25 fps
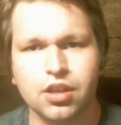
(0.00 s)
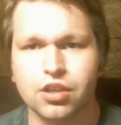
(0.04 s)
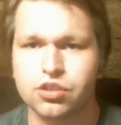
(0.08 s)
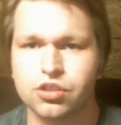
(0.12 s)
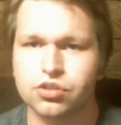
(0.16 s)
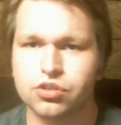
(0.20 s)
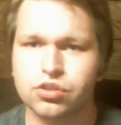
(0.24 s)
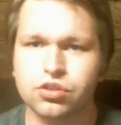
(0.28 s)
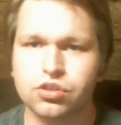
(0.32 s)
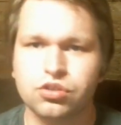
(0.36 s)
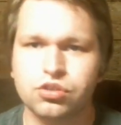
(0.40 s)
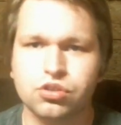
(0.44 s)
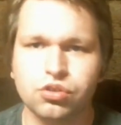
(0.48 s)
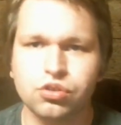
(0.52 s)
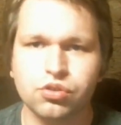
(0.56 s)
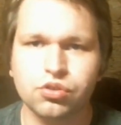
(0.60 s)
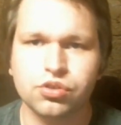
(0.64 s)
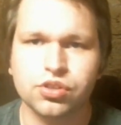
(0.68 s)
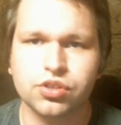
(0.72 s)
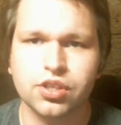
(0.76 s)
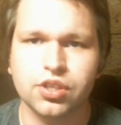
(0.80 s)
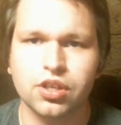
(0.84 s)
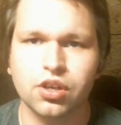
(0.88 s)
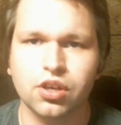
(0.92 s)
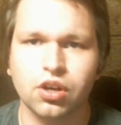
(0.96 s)

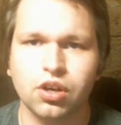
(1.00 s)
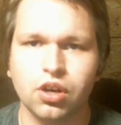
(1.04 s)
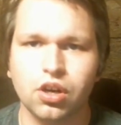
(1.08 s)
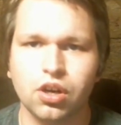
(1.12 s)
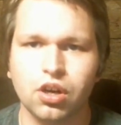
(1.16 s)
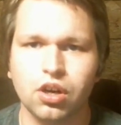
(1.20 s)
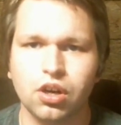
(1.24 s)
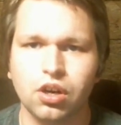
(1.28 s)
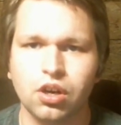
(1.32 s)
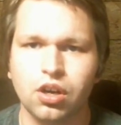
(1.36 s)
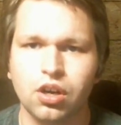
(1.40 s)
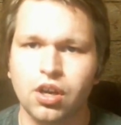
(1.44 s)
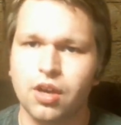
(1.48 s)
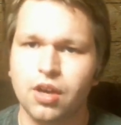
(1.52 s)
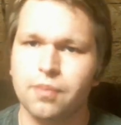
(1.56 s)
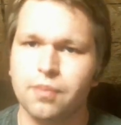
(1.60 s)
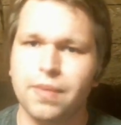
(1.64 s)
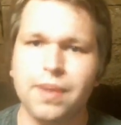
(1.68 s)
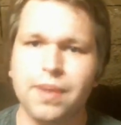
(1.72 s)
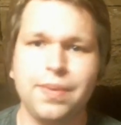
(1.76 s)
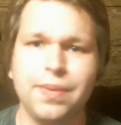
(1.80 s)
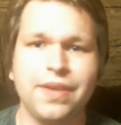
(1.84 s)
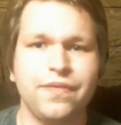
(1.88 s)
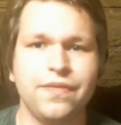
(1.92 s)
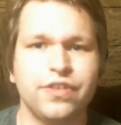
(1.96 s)
Seducing her,
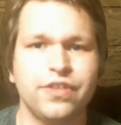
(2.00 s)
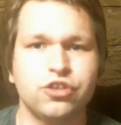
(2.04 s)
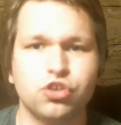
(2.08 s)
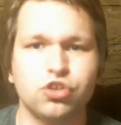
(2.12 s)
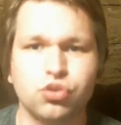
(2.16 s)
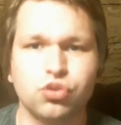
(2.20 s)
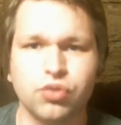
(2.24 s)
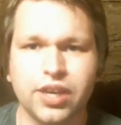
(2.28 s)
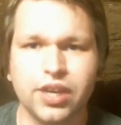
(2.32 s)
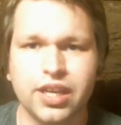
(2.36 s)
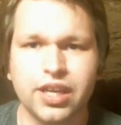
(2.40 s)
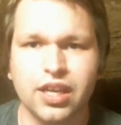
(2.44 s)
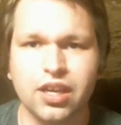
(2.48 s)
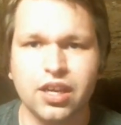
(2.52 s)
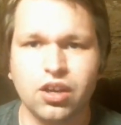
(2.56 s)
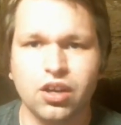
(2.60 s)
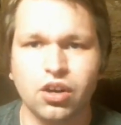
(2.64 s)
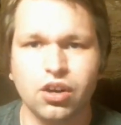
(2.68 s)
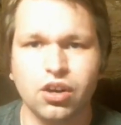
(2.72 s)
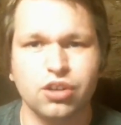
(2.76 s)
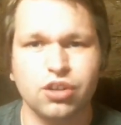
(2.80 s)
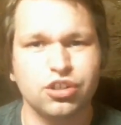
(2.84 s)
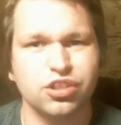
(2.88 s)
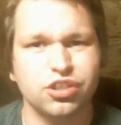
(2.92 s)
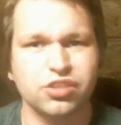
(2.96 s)
maybe even tricking
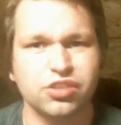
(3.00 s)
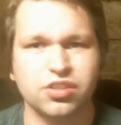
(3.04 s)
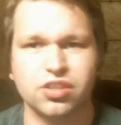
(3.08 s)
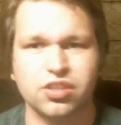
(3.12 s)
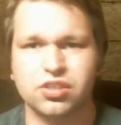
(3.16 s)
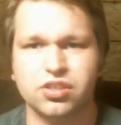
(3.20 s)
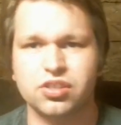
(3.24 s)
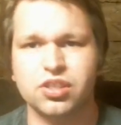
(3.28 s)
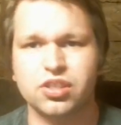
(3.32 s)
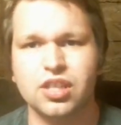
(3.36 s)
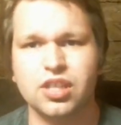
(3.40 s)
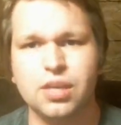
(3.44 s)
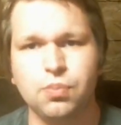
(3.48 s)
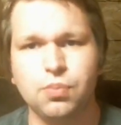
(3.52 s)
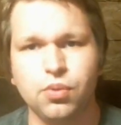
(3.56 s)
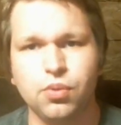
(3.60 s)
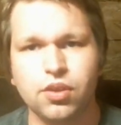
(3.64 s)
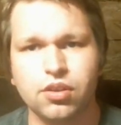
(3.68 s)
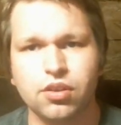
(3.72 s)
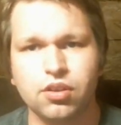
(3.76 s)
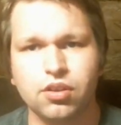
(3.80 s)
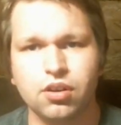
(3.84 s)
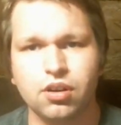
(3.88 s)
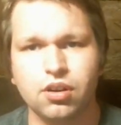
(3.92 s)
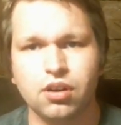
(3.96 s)
her just to sleep
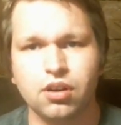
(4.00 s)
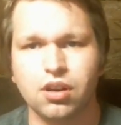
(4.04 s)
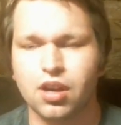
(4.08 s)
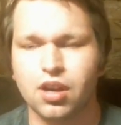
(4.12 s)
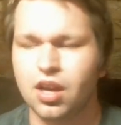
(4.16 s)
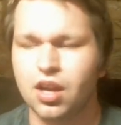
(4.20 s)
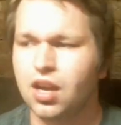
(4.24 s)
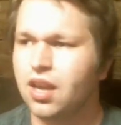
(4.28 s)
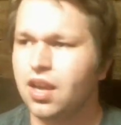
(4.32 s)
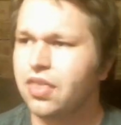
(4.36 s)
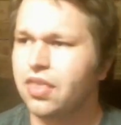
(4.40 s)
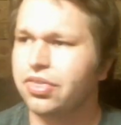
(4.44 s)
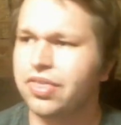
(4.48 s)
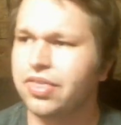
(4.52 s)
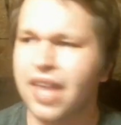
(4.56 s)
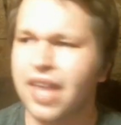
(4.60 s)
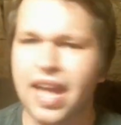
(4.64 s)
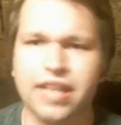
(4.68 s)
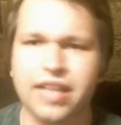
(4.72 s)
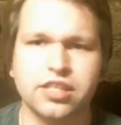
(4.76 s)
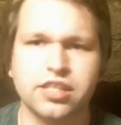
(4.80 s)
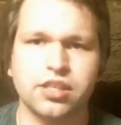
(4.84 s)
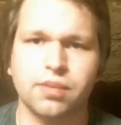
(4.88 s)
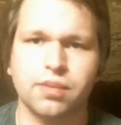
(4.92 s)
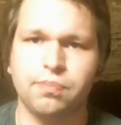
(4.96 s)
with her,
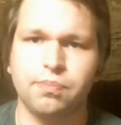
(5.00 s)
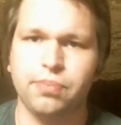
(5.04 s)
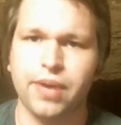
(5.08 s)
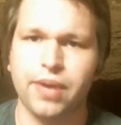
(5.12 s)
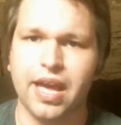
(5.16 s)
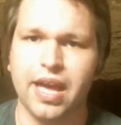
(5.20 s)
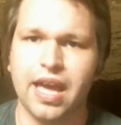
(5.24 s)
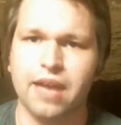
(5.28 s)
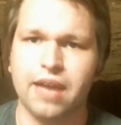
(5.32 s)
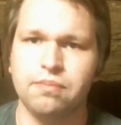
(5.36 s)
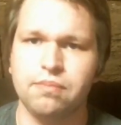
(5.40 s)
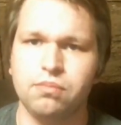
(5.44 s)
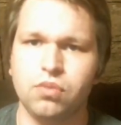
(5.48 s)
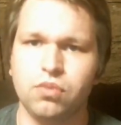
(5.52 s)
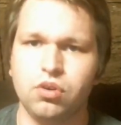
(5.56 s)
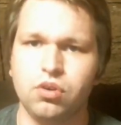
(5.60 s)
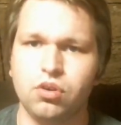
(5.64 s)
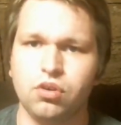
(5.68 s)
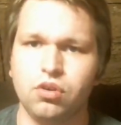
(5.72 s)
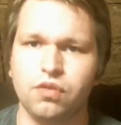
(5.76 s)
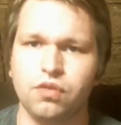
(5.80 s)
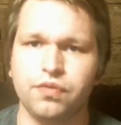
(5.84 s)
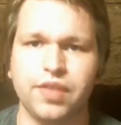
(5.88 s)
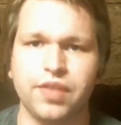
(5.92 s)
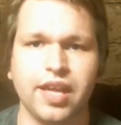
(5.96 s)
that's a bad
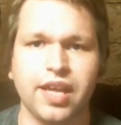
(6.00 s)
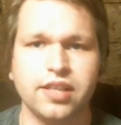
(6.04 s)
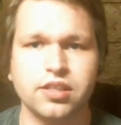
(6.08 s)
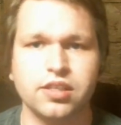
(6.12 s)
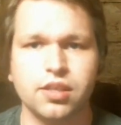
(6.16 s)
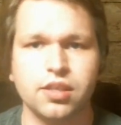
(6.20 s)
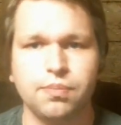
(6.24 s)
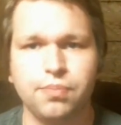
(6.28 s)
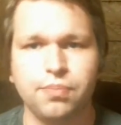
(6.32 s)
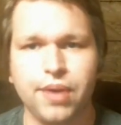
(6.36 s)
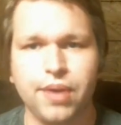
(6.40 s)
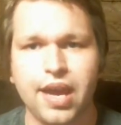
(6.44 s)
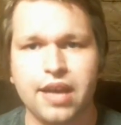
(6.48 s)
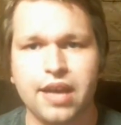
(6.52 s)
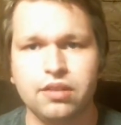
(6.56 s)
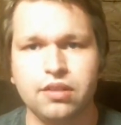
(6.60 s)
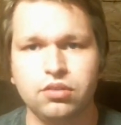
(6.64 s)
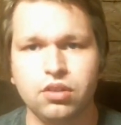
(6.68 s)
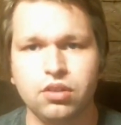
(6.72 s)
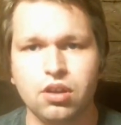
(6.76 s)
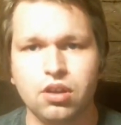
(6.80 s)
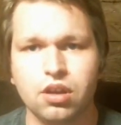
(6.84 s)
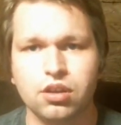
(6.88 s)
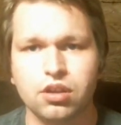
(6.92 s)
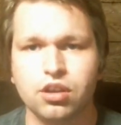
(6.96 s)
move. That's a bad
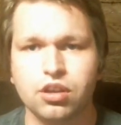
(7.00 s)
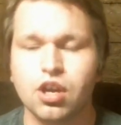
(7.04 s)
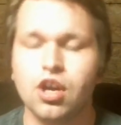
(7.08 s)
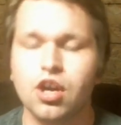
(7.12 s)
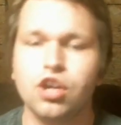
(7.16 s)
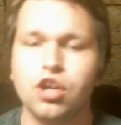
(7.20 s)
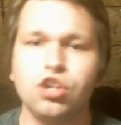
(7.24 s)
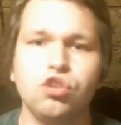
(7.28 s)
look.